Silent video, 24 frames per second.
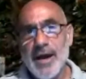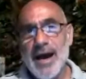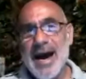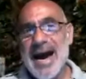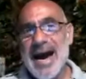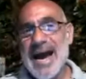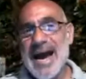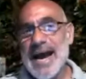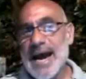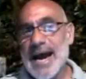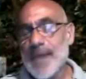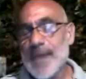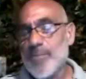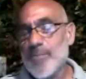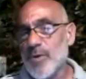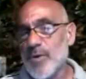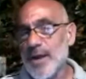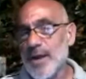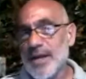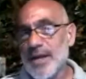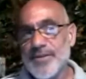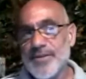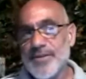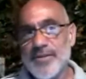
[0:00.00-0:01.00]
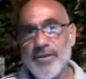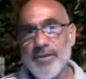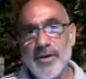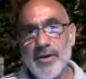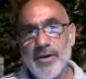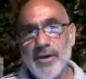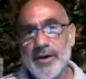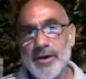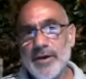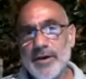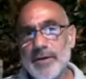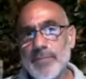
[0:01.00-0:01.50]
I operate
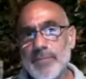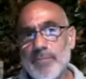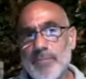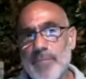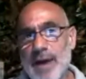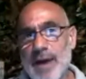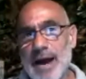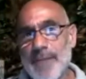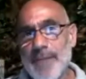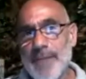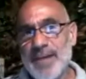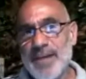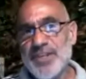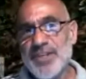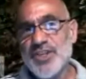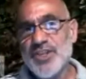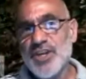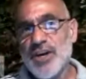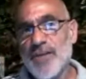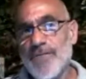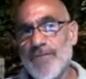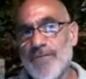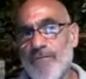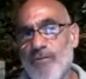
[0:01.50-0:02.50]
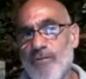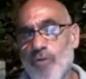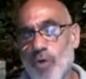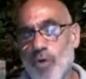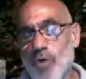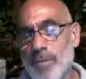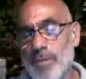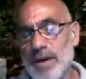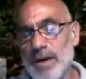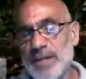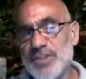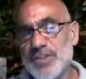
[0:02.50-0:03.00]
by myself,
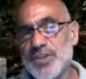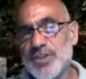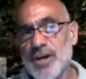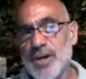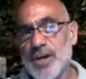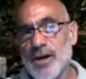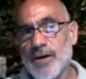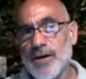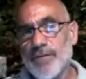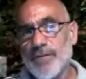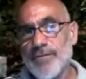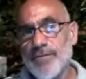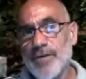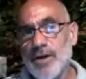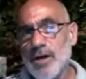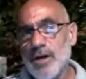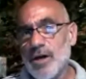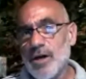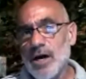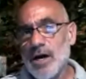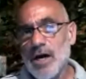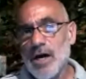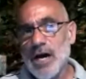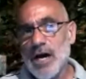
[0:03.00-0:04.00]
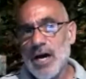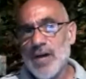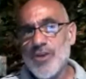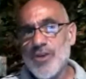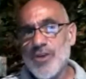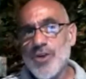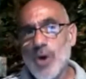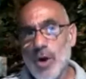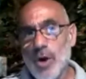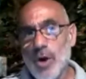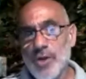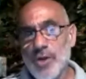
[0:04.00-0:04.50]
for myself,
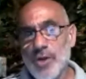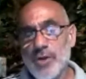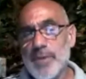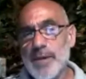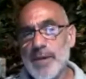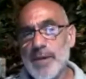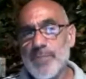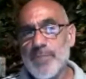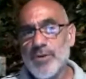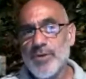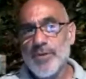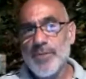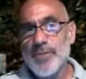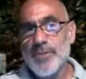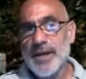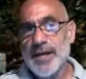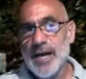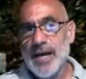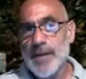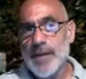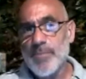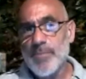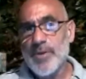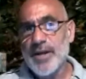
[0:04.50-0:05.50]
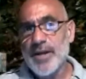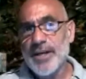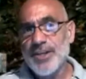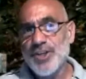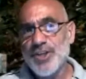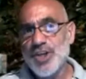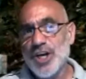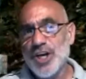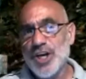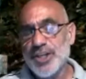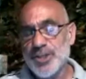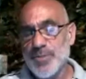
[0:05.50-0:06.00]
no other people in my company,
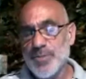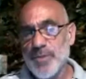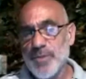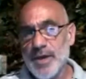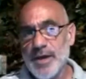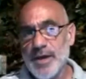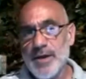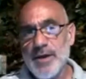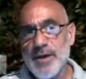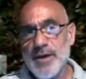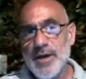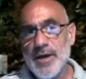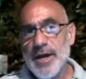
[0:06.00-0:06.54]
just me.